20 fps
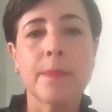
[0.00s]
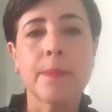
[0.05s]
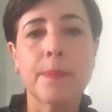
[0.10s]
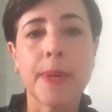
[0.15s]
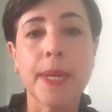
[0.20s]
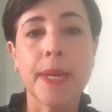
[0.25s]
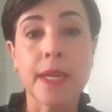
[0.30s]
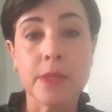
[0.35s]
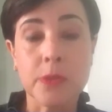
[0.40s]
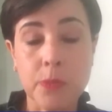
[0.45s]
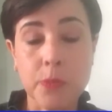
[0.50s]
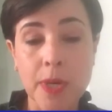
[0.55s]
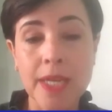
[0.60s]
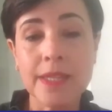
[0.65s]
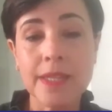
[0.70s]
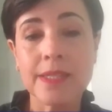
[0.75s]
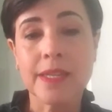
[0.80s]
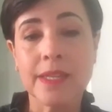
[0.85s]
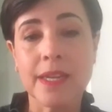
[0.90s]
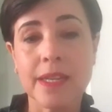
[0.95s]
But as well
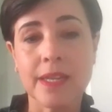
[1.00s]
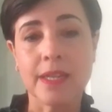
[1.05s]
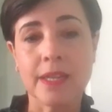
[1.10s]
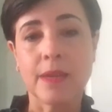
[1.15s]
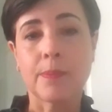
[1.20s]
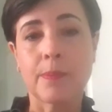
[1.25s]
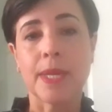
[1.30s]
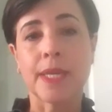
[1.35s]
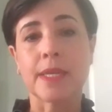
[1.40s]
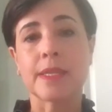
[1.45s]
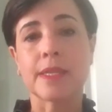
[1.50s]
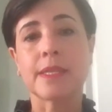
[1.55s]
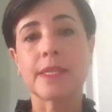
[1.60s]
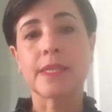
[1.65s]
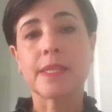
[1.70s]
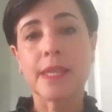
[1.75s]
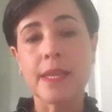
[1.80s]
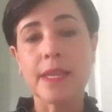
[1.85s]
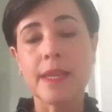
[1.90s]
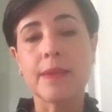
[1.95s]
as getting a better
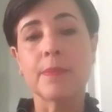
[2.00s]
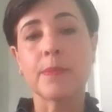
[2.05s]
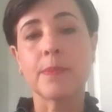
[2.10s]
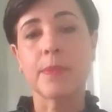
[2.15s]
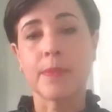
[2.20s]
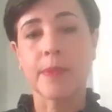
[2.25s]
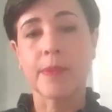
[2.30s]
team,